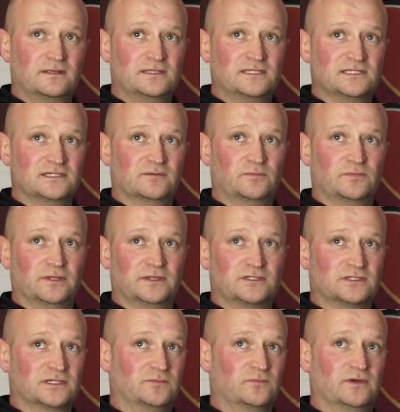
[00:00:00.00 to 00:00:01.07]
see him play,
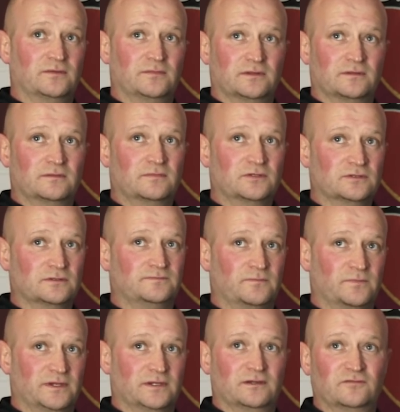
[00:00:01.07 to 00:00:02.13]
train with him, and so,
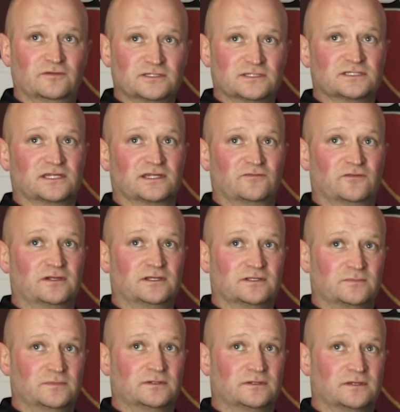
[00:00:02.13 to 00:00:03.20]
but he obviously signed for
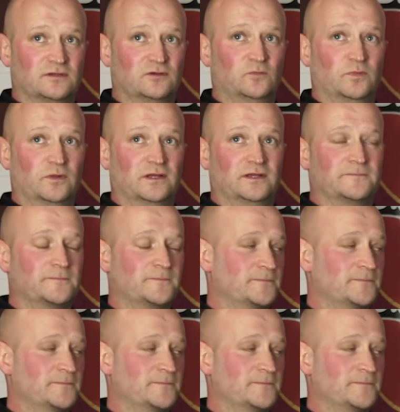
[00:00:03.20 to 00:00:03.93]
Hearts, but good player.